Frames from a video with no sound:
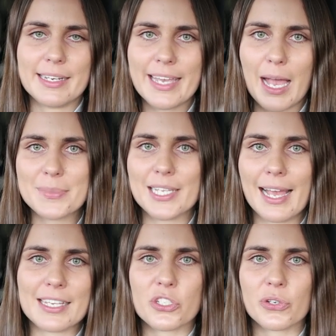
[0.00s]
in caps and
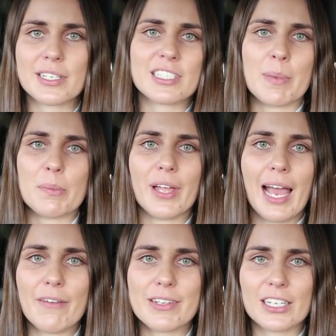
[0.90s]
asterisks, so people that
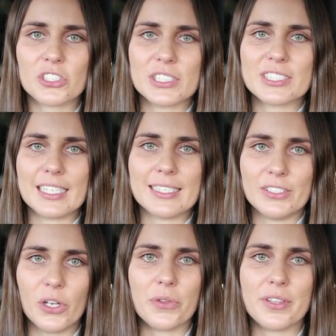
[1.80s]
haven't actually seen
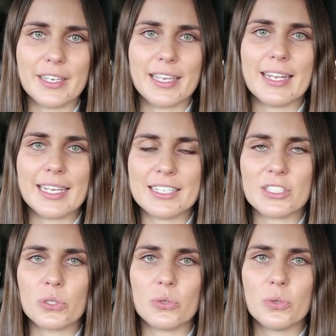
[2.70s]
it know that they're getting
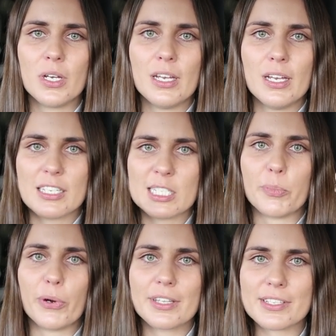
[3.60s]
into
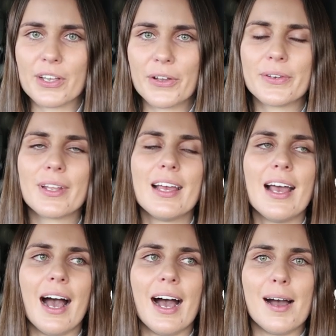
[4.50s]
spoiler zone.
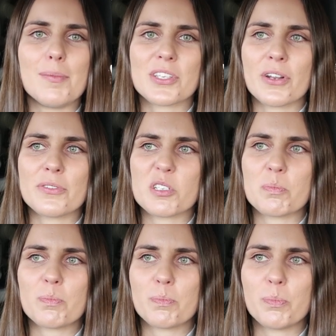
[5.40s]
So don't just
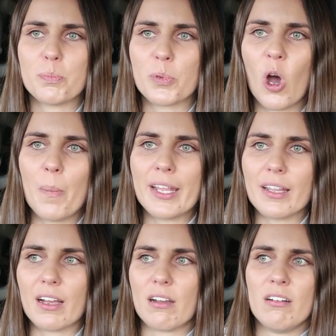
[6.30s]
comment
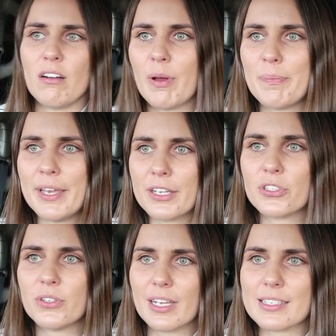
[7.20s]
like, oh, when
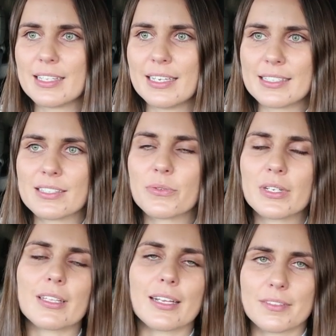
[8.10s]
Pikachu does this, it's
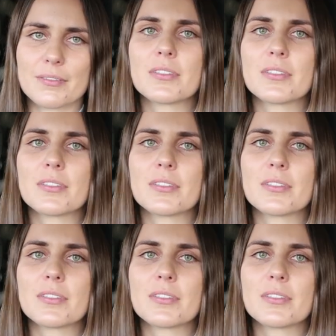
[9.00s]
really like,